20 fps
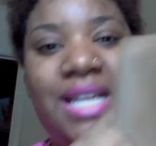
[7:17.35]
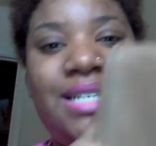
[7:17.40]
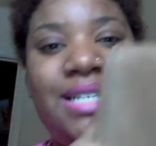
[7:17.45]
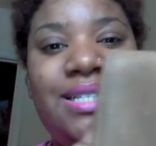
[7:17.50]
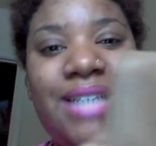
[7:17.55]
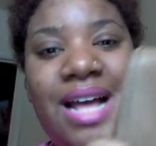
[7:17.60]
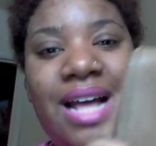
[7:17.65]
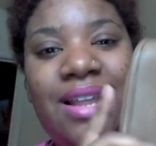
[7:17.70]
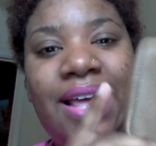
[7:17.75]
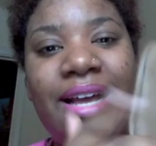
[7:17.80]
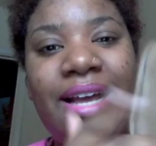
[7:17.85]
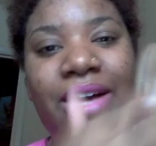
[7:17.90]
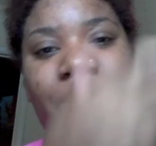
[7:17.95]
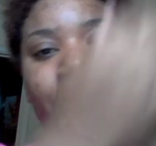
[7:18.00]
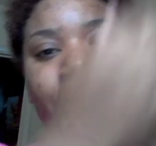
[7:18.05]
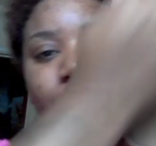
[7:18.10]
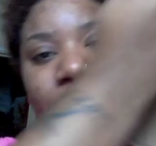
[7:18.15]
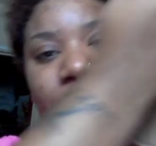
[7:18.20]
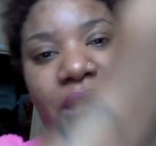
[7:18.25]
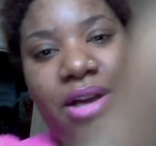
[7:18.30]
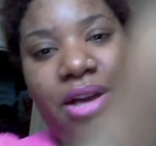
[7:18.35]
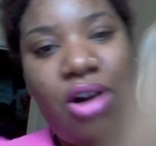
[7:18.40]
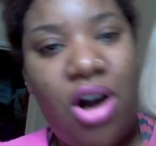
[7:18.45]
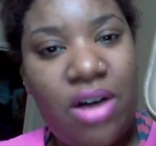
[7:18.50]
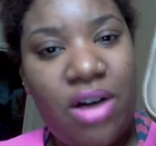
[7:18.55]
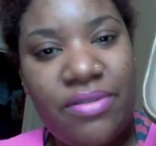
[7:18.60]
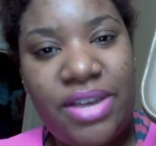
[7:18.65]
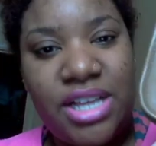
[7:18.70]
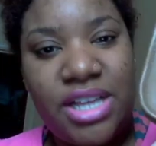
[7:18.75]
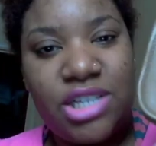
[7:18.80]
It's not like a big
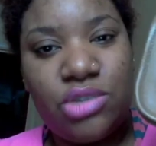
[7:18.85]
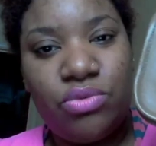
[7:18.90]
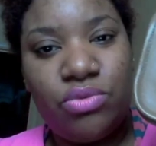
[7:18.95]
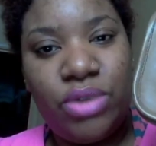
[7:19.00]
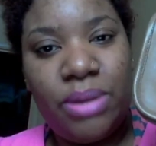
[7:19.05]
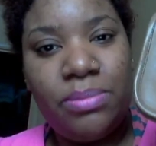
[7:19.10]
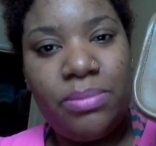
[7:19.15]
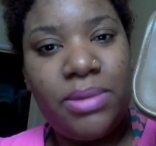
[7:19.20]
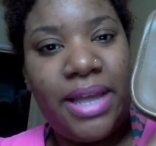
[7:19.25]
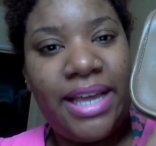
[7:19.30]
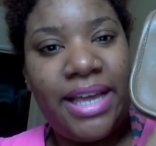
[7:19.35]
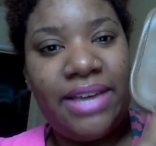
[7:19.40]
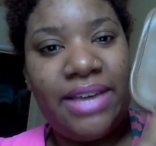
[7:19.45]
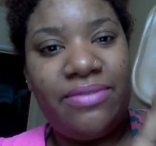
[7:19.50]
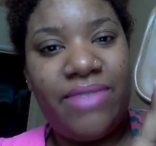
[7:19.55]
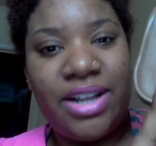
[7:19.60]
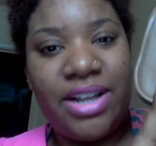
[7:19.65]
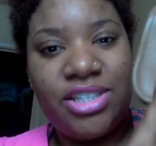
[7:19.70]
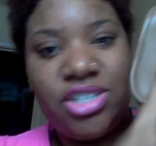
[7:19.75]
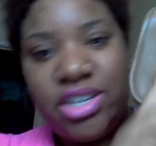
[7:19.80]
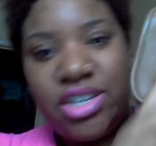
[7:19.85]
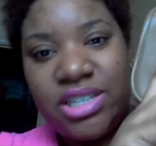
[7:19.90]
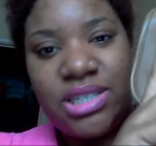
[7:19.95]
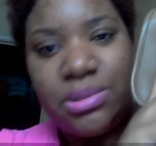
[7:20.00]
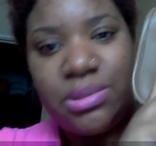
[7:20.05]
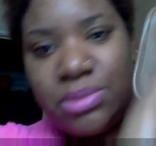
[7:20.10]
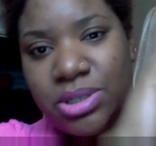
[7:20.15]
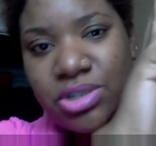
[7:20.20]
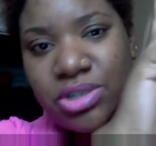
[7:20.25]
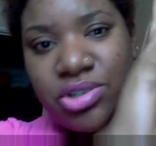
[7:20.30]
obvious rip, like if I took
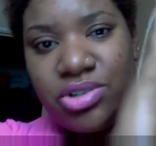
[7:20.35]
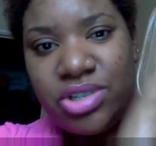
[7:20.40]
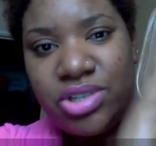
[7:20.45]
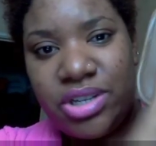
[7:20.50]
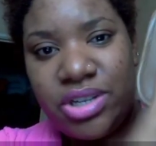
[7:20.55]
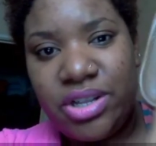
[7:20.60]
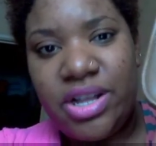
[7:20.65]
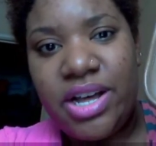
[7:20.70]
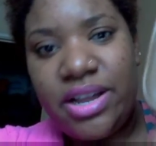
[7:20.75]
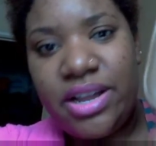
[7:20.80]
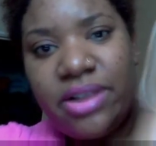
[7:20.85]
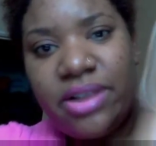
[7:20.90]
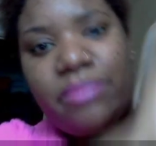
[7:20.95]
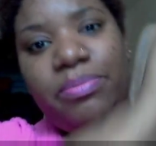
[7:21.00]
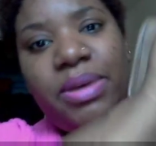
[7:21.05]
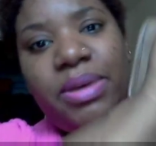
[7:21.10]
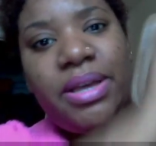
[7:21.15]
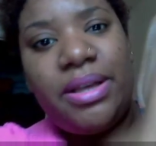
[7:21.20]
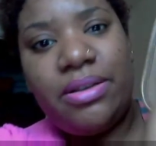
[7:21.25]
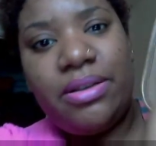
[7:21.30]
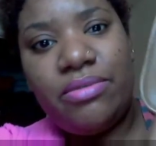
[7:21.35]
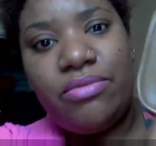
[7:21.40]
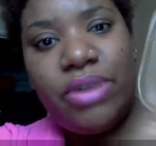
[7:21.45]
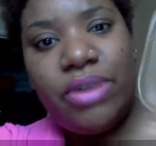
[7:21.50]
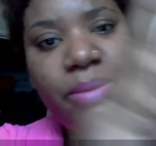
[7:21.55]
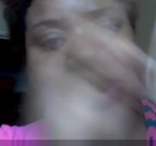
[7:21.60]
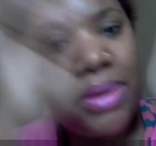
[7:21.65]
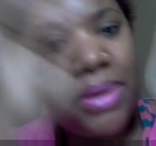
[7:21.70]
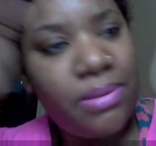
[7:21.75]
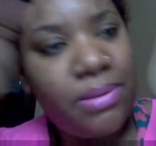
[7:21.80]
some scissors and cut a big
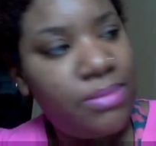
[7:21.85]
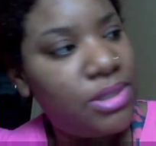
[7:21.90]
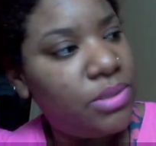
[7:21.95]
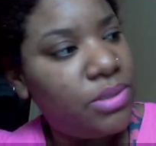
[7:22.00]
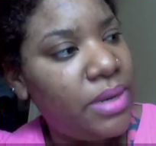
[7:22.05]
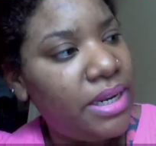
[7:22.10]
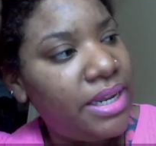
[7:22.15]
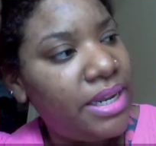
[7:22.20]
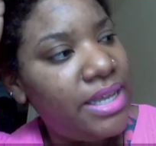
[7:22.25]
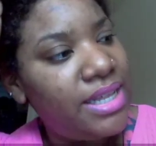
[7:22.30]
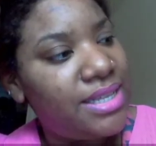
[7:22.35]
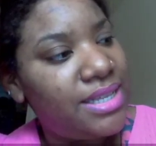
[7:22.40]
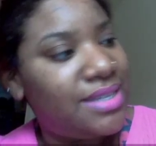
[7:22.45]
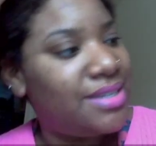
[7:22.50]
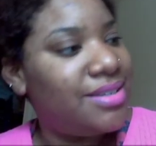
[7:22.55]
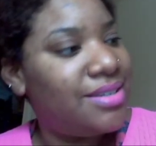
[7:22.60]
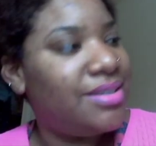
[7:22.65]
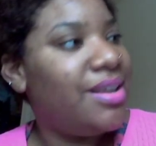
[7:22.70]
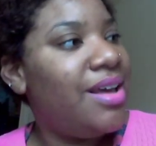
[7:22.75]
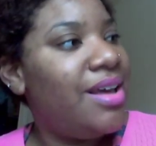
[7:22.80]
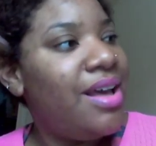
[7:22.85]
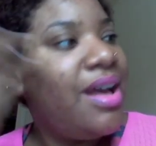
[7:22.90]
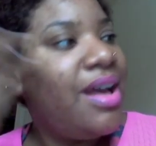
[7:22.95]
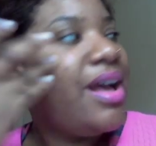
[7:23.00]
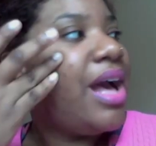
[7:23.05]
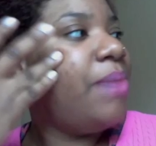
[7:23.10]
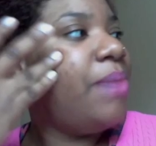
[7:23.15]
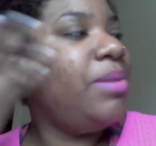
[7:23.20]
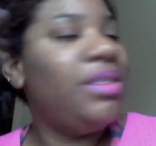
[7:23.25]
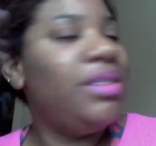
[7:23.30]
rip in between it.
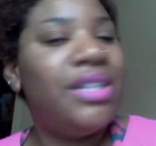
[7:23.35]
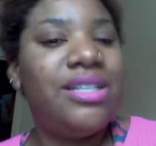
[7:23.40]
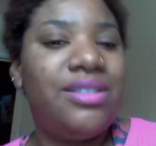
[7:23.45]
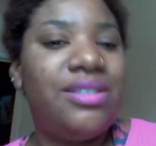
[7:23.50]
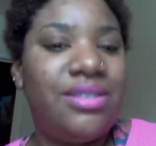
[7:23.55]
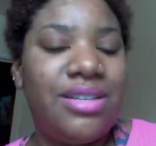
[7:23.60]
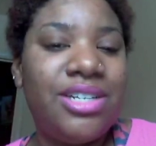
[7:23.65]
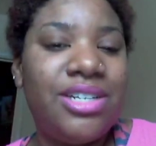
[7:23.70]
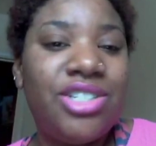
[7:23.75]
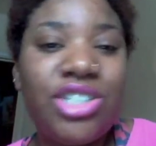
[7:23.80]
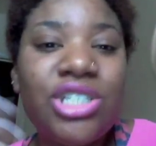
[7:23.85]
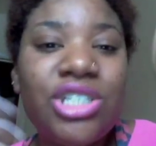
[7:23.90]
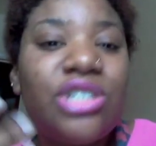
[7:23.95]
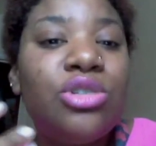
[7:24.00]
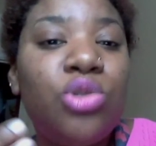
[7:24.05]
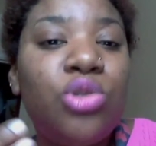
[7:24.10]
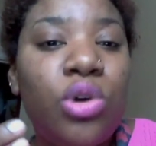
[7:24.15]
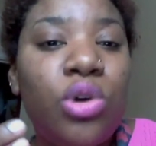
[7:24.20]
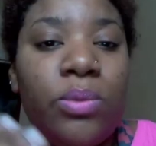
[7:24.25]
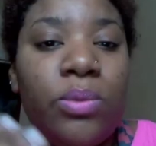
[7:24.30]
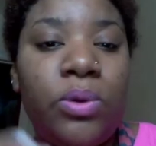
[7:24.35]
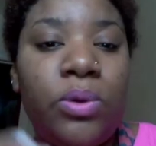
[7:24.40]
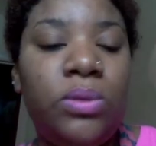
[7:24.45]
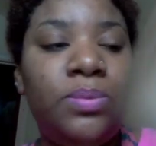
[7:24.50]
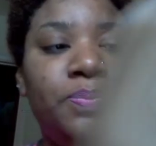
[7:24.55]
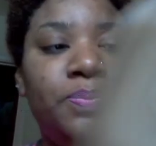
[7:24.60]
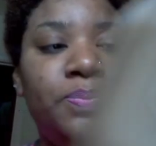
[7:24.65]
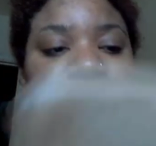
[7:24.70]
It's just normal.